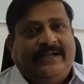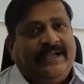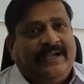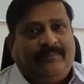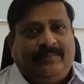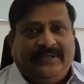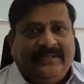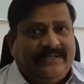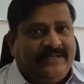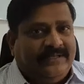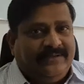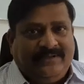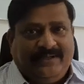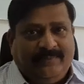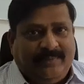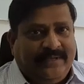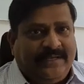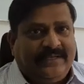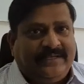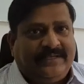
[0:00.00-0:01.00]
Happens in
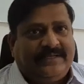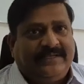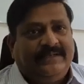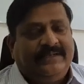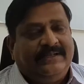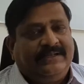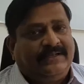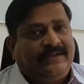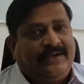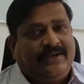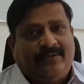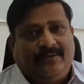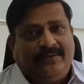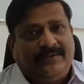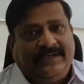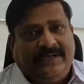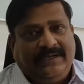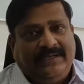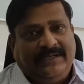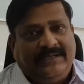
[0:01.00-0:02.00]
GPS. It's got 2
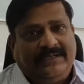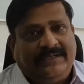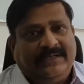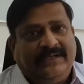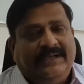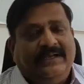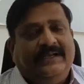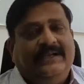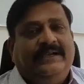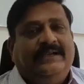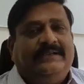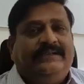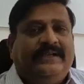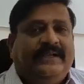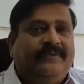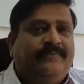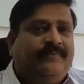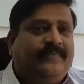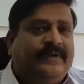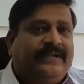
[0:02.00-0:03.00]
signals.
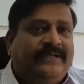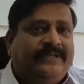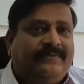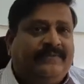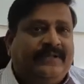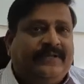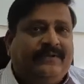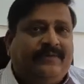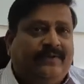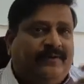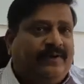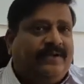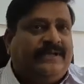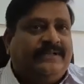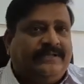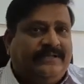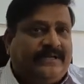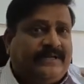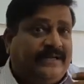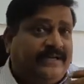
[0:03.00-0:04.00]
Same it is with
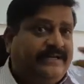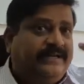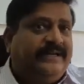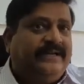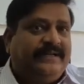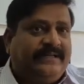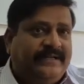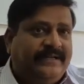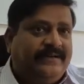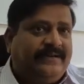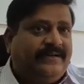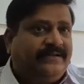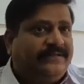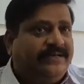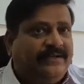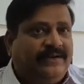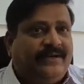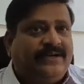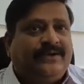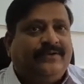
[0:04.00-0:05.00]
GLONASS. The Russian thing
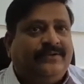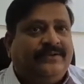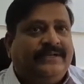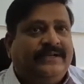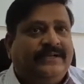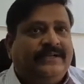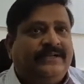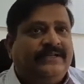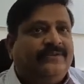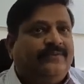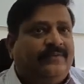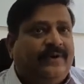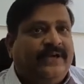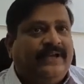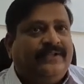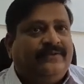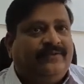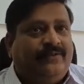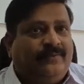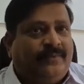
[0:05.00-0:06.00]
also got 2 signals. One
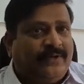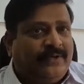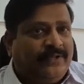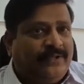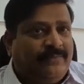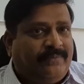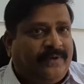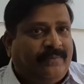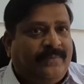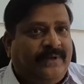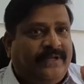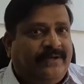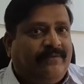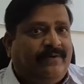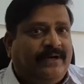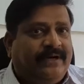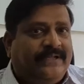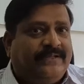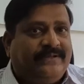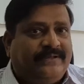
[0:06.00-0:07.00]
is open to the public,
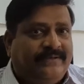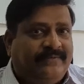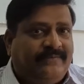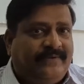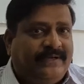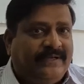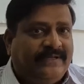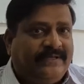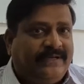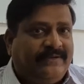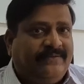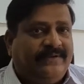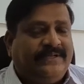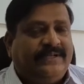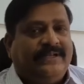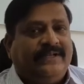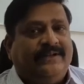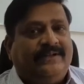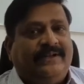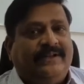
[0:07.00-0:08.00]
one is for
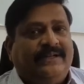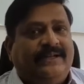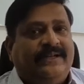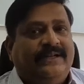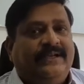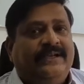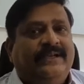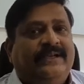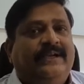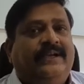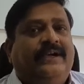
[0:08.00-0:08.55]
services and all that.